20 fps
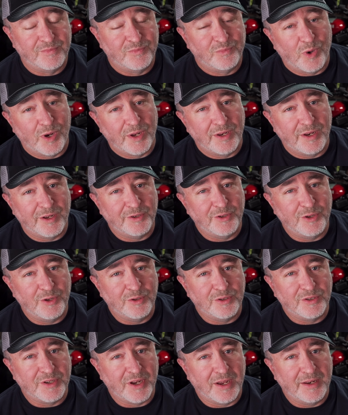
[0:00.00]
Waiting on you
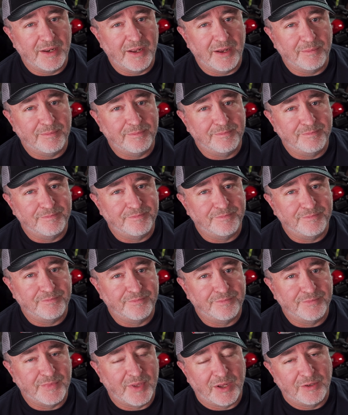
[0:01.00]
to sign up.
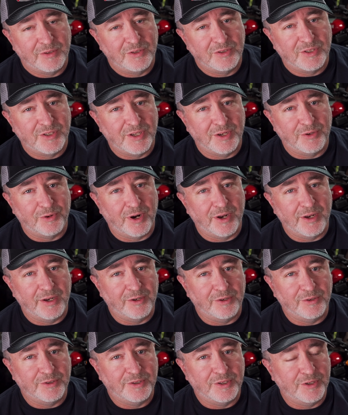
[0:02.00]
I'll just sit right
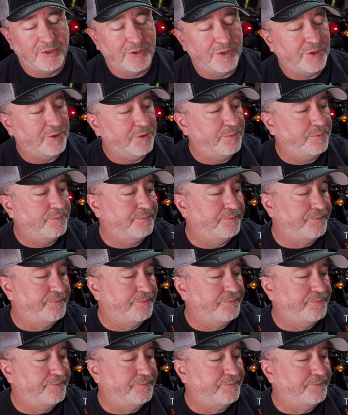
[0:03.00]
here until you do.